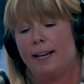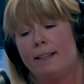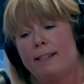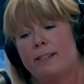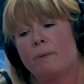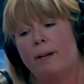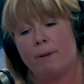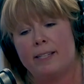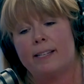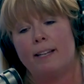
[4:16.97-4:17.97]
This one
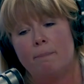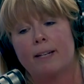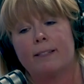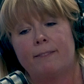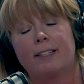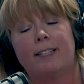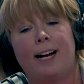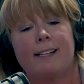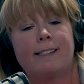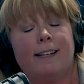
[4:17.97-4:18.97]
was in the middle of a
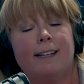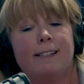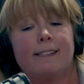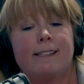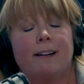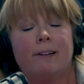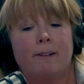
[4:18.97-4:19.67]
class, and so it